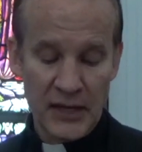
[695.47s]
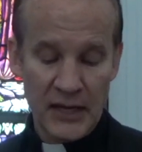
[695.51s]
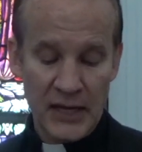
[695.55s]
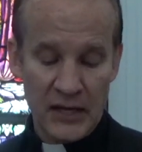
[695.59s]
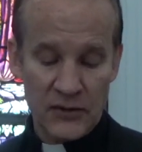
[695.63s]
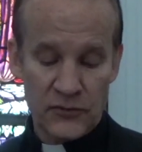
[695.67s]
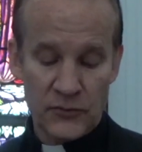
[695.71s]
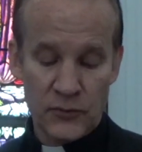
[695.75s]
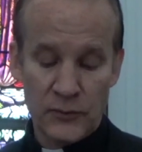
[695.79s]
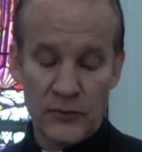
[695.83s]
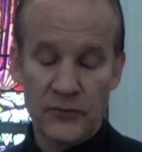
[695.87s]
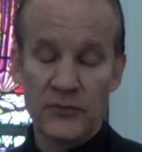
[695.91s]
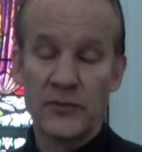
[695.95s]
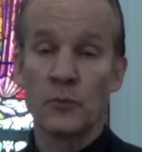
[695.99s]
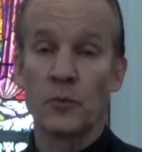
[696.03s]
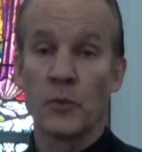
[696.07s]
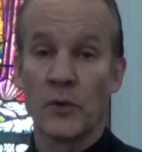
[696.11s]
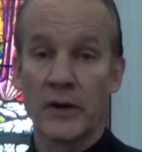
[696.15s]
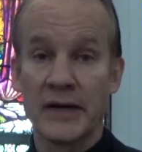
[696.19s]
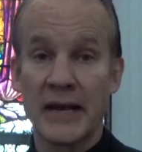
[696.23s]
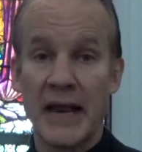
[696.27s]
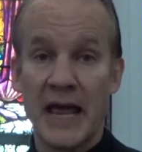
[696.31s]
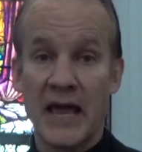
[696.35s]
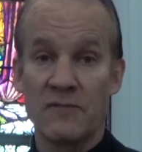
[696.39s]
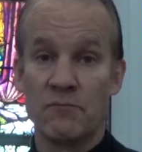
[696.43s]
And so he said, we're
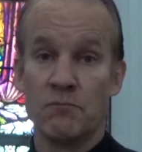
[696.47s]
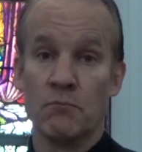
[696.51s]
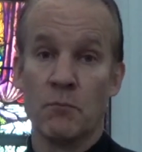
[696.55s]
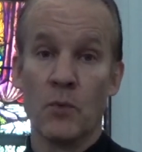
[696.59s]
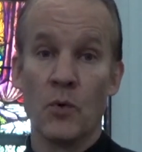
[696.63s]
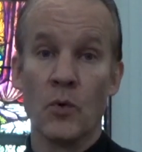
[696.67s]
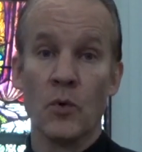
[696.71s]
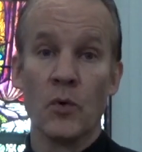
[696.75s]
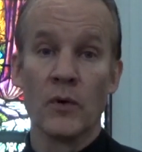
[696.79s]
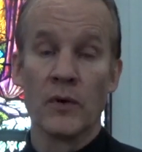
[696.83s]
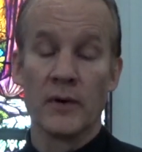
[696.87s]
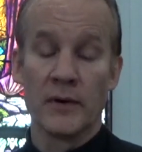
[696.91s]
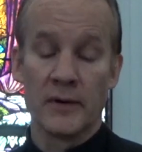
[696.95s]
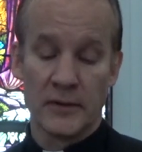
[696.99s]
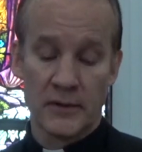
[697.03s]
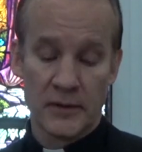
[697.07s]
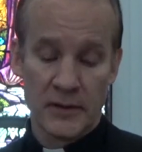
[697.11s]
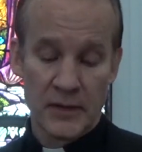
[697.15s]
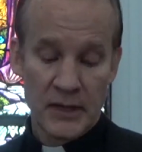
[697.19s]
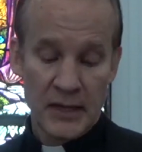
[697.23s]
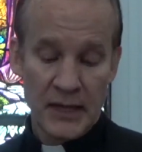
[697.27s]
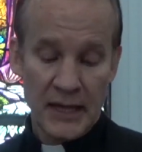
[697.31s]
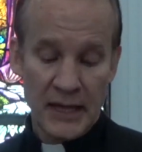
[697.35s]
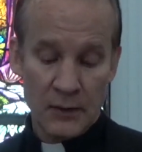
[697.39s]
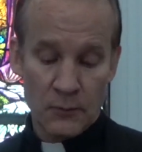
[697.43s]
going to have more,
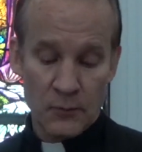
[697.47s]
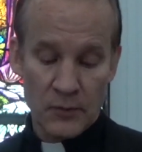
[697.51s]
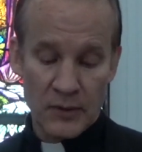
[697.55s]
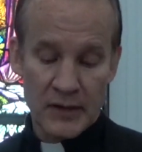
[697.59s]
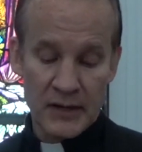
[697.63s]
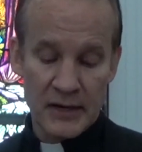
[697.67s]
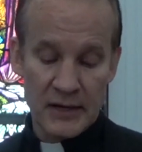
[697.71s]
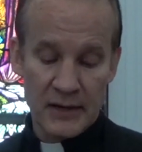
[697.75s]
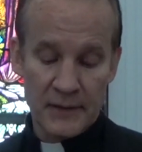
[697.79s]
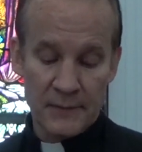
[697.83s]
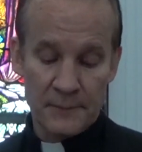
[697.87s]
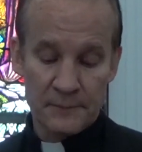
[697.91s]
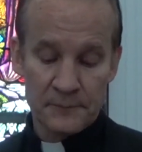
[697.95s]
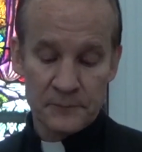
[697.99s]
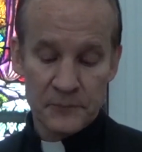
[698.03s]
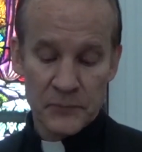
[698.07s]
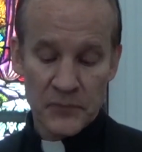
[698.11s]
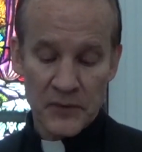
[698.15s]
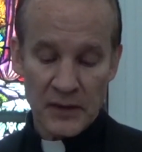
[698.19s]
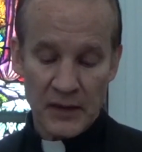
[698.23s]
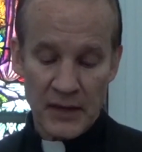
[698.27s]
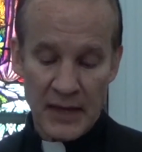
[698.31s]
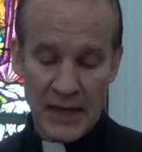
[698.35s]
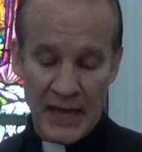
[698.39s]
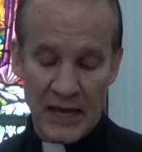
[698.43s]
and we're going to
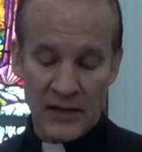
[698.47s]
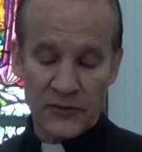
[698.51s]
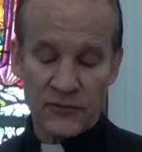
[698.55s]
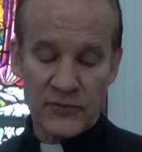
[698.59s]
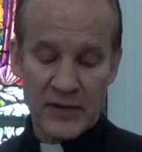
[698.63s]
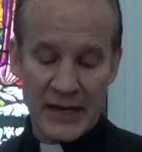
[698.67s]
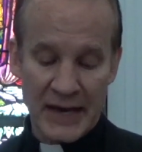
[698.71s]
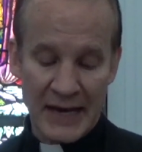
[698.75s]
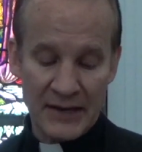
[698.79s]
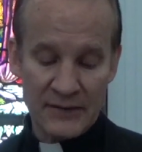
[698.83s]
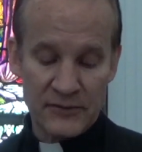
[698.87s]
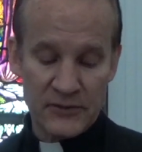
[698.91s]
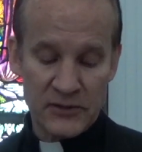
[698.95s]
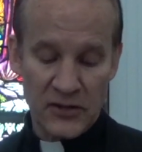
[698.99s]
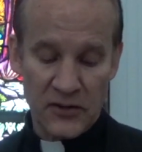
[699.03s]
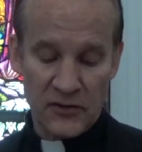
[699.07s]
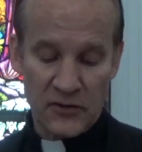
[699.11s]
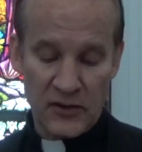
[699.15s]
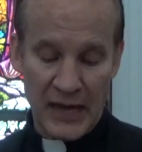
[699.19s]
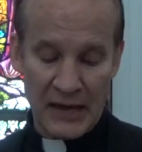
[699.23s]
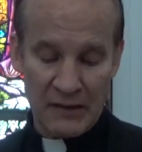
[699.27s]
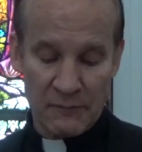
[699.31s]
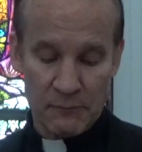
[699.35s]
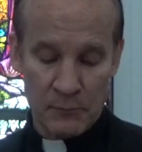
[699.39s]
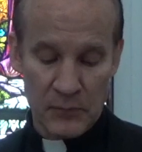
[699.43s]
ask God to
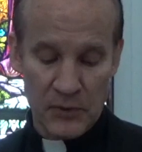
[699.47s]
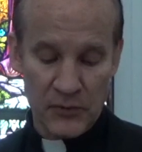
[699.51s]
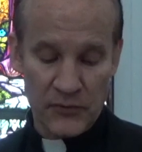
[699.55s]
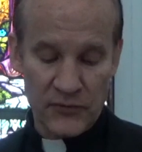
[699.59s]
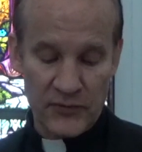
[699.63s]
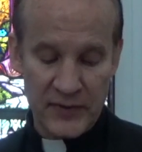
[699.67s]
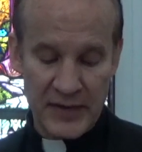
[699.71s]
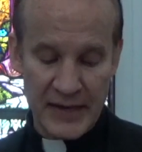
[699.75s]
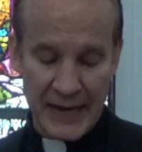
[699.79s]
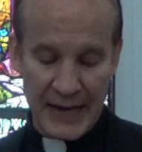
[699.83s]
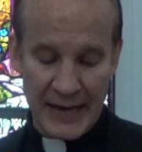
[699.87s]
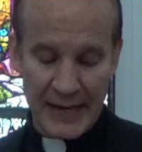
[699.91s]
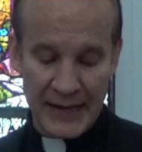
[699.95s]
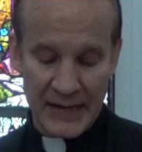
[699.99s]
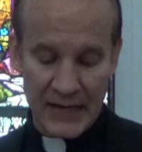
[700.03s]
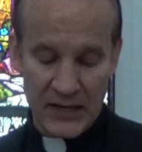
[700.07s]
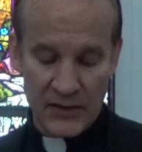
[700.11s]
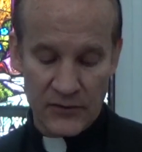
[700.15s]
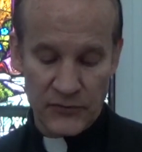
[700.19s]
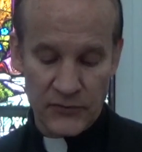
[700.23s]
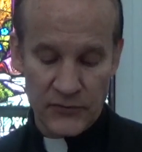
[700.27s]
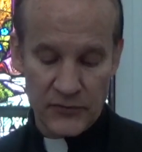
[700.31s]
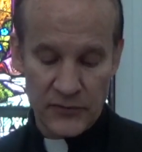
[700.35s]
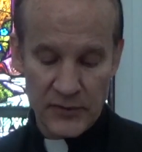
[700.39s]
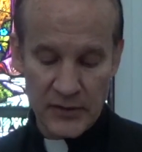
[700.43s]
have mercy on
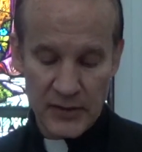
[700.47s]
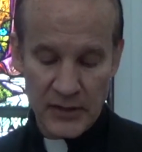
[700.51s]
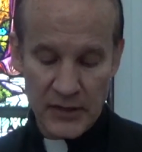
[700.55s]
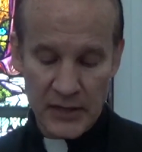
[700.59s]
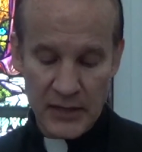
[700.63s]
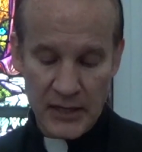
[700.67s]
us.